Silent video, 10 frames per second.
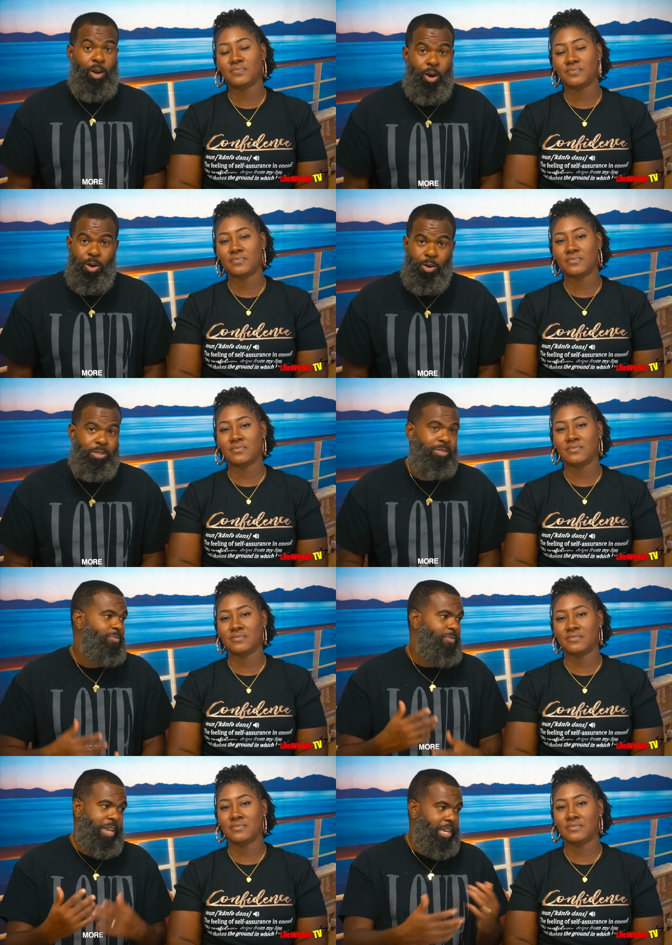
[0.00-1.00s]
Speaker 1: vlogs,
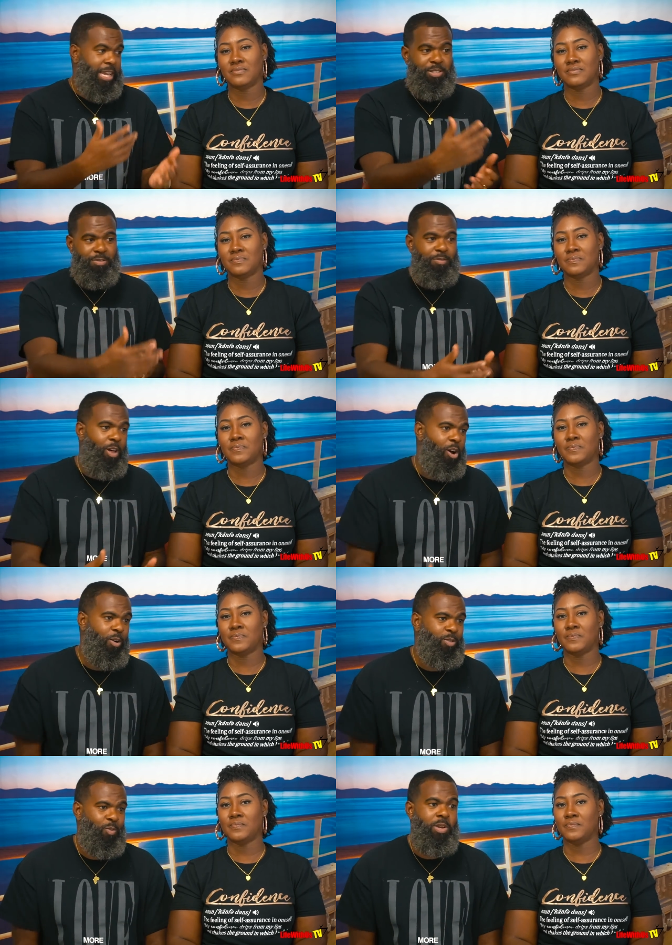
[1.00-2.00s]
vacation
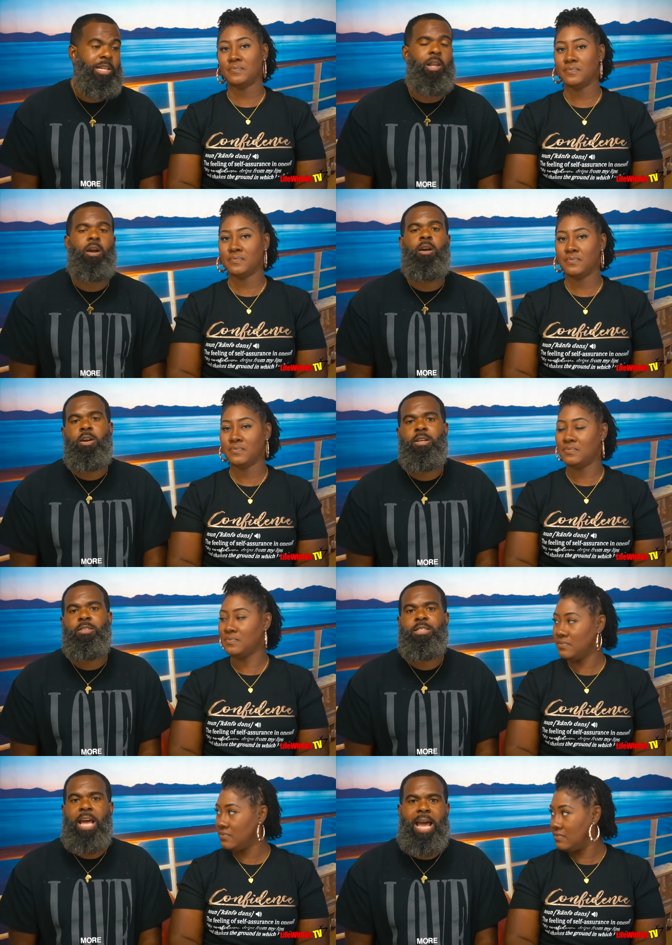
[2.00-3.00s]
vlogs, we
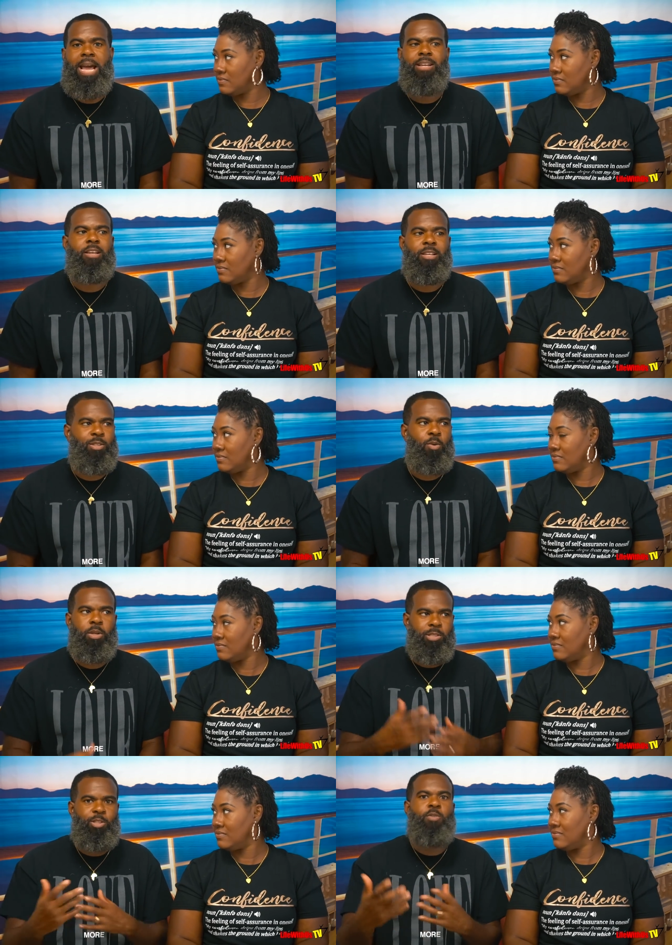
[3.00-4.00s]
learned that it's
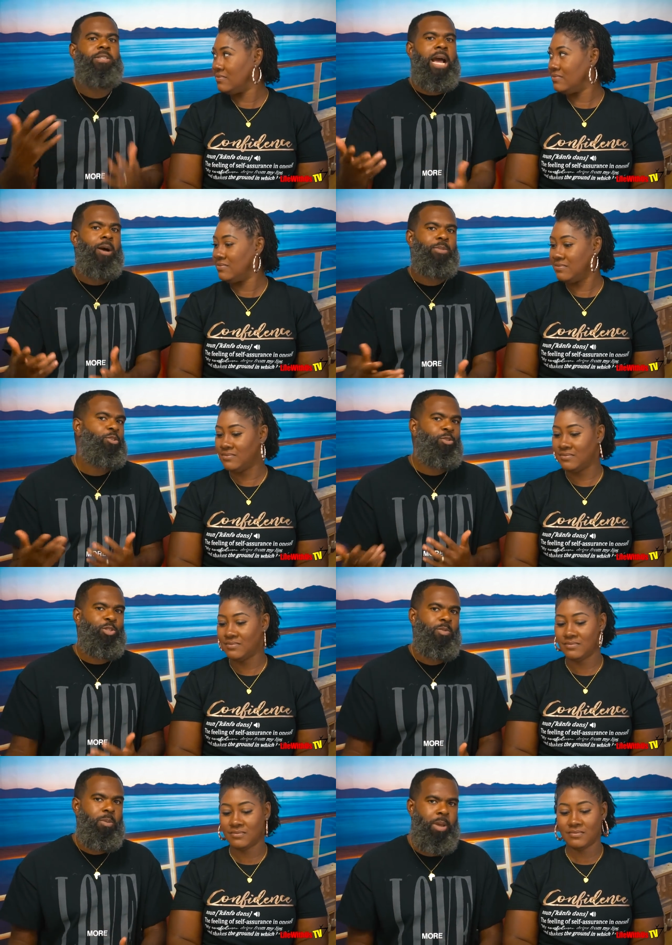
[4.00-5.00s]
only certain times that you
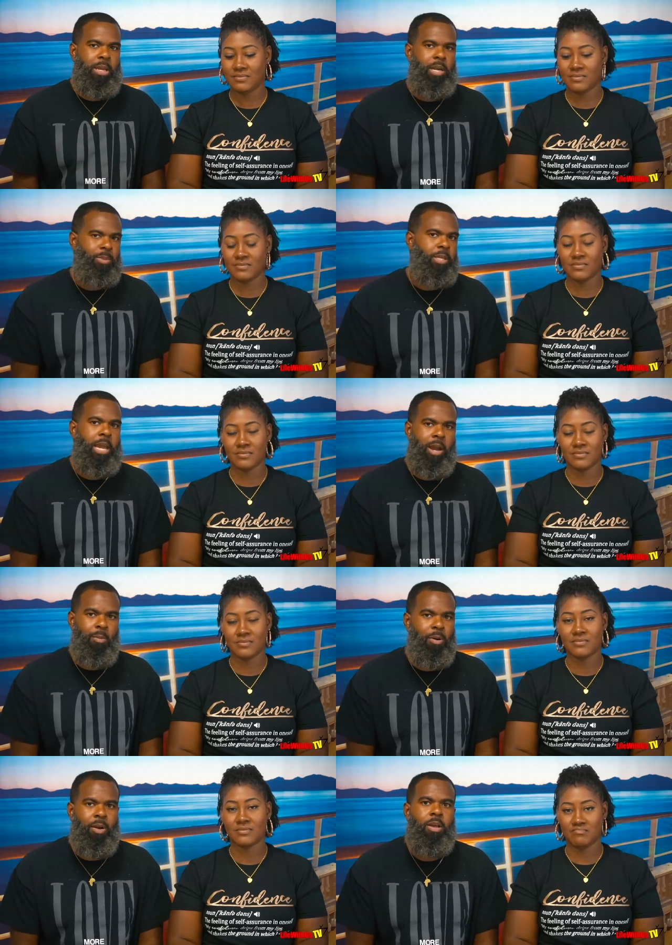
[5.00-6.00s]
should be picking up the
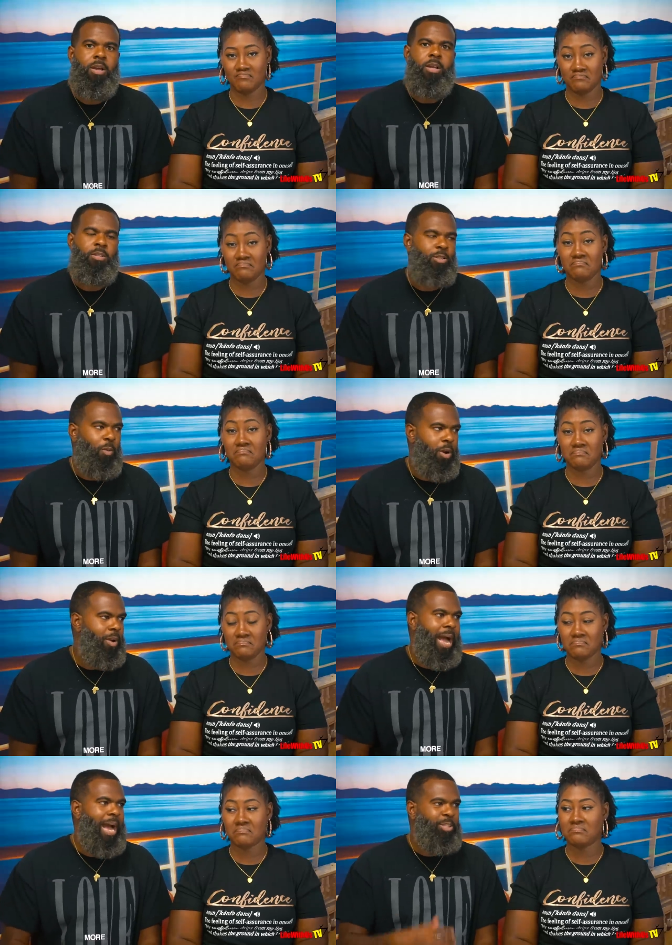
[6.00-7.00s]
camera. So
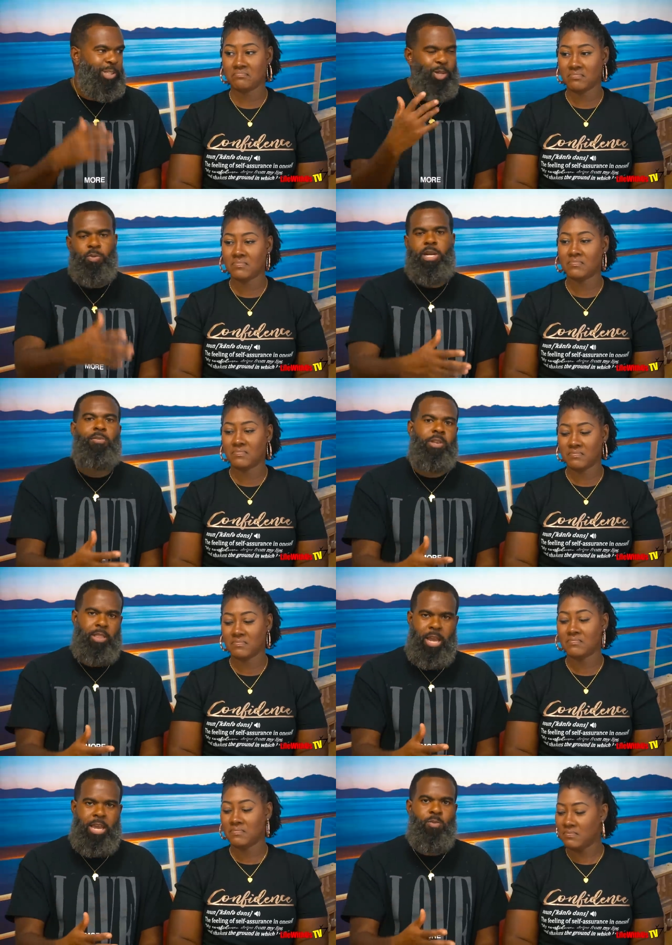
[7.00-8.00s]
we're not shooting
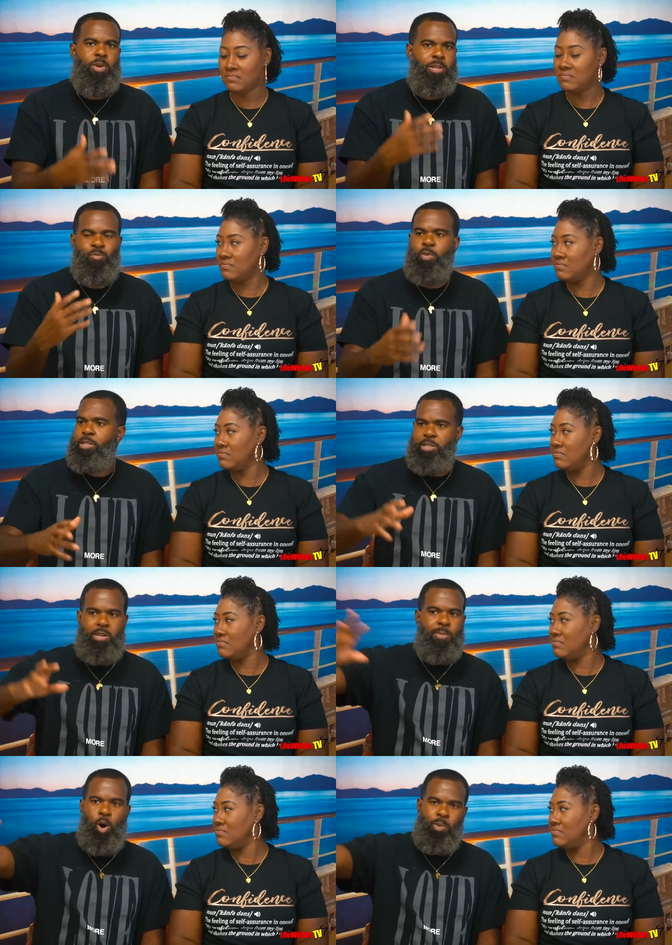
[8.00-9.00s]
everything. We, we
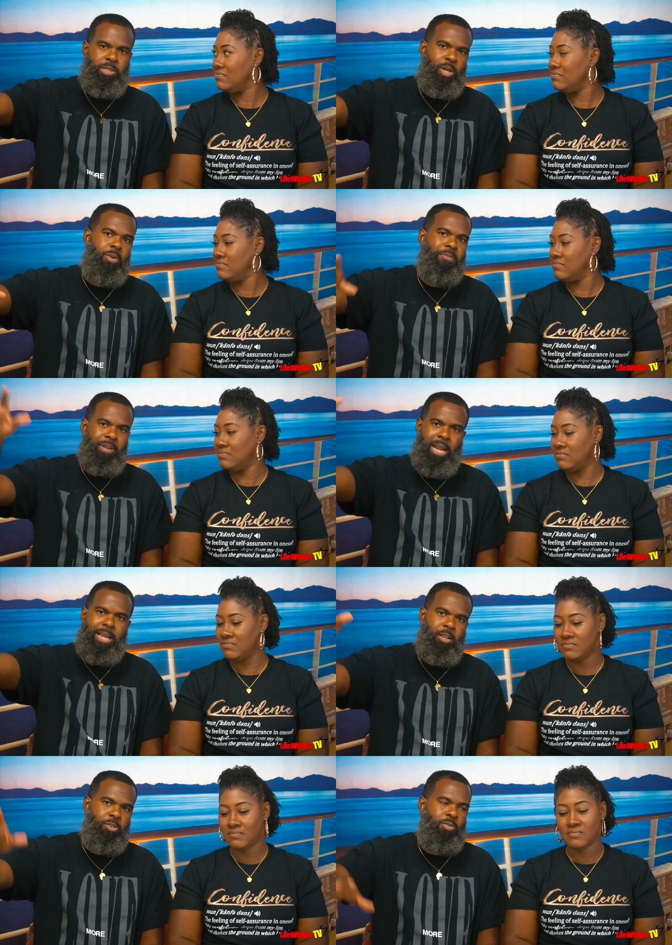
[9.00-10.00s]
see moments that we feel
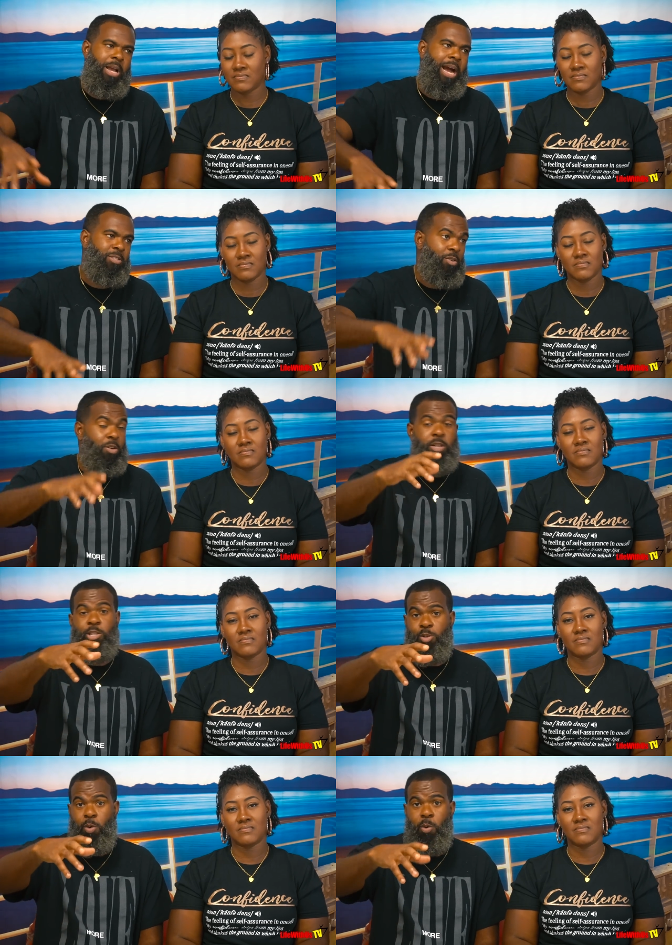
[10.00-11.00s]
like that you guys are going
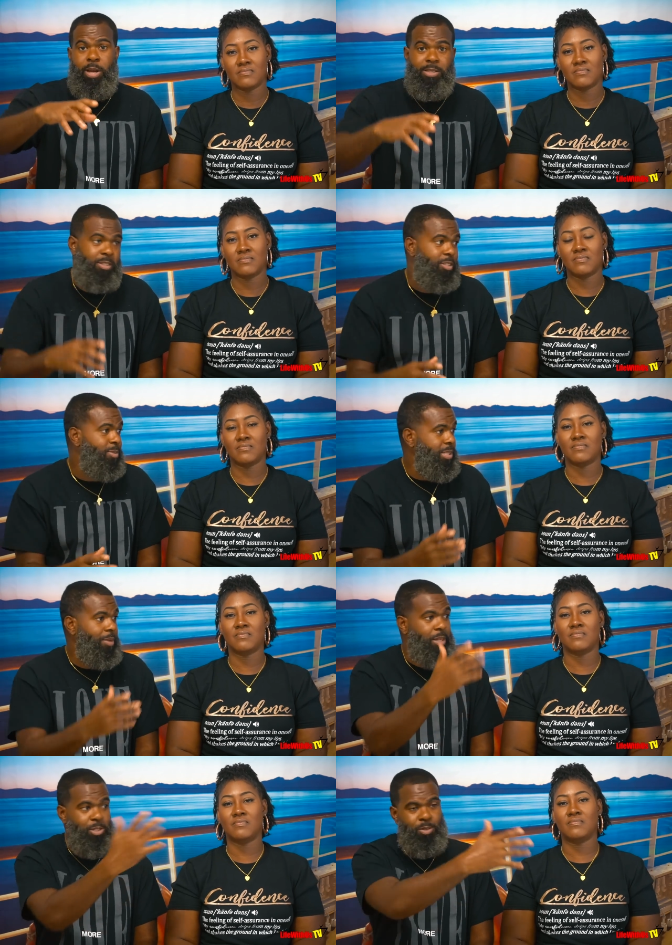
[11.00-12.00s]
to enjoy, see some
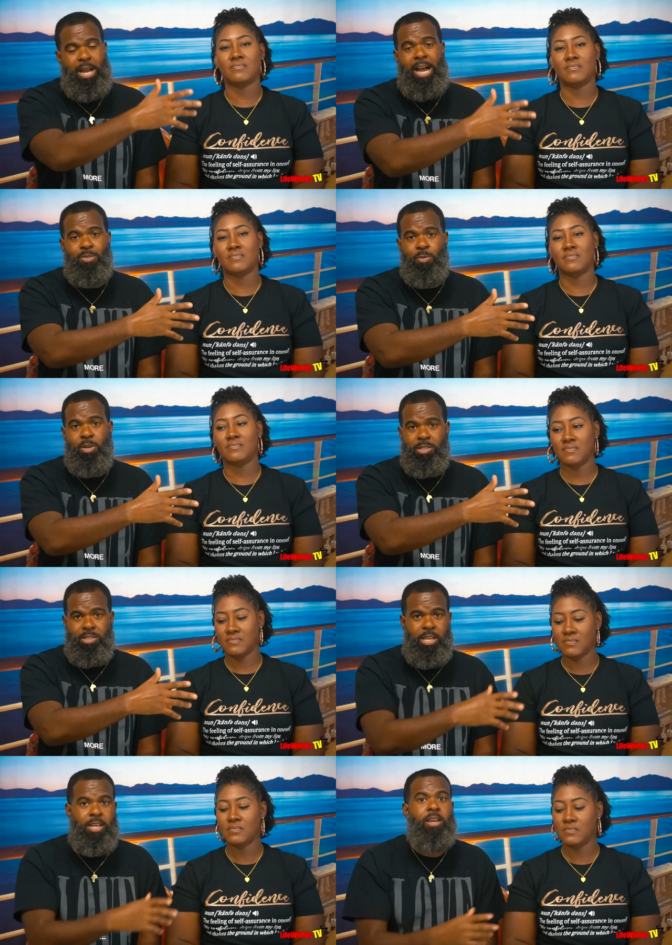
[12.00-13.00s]
stuff that you guys want to
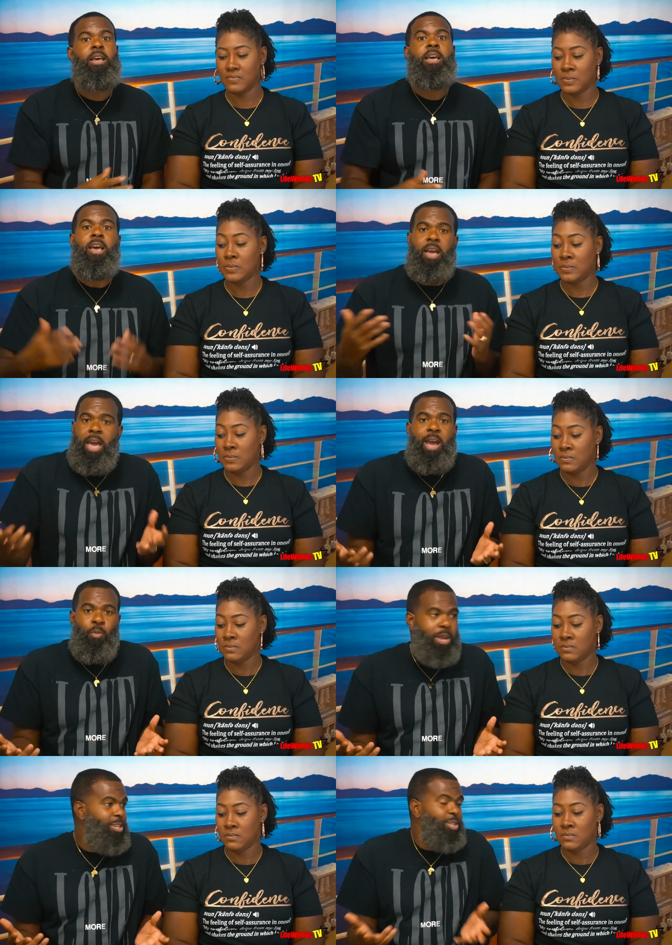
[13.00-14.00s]
see.
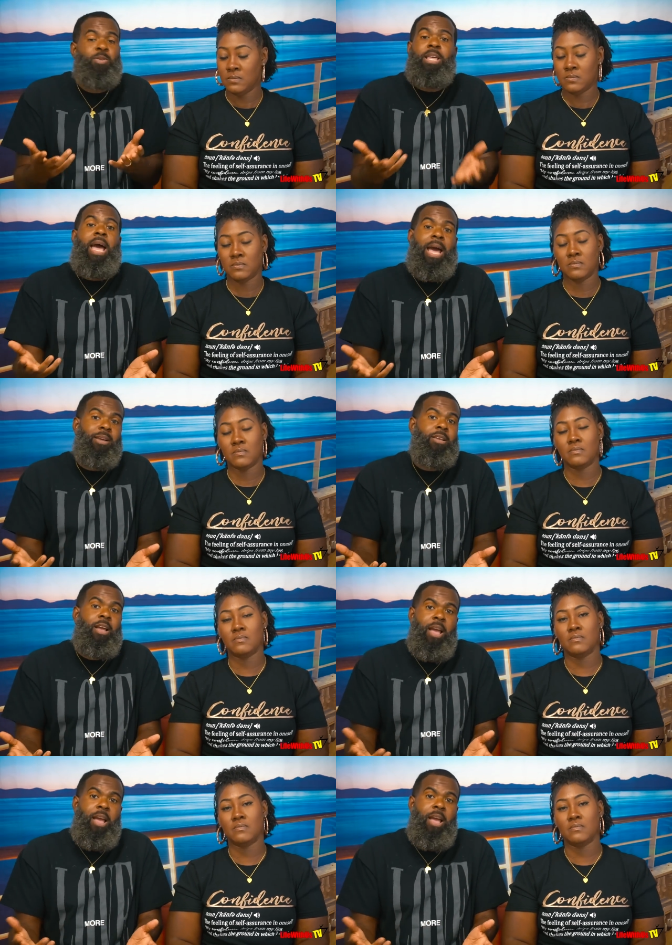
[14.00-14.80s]
And we shoot that.